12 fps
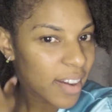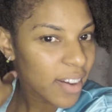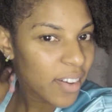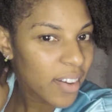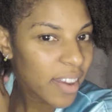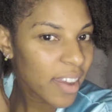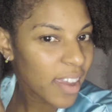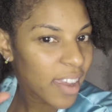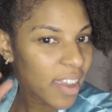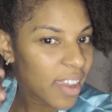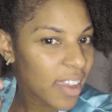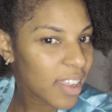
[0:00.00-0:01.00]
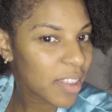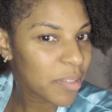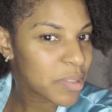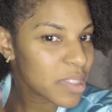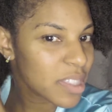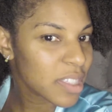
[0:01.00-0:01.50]
Okay,
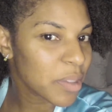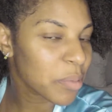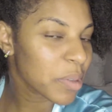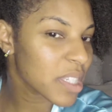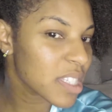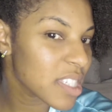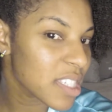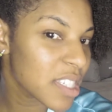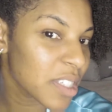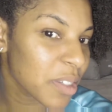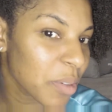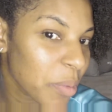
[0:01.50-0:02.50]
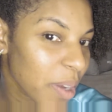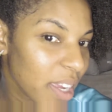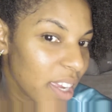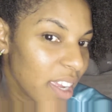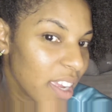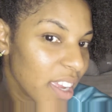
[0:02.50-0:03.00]
let's see what it's
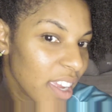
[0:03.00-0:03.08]
doing.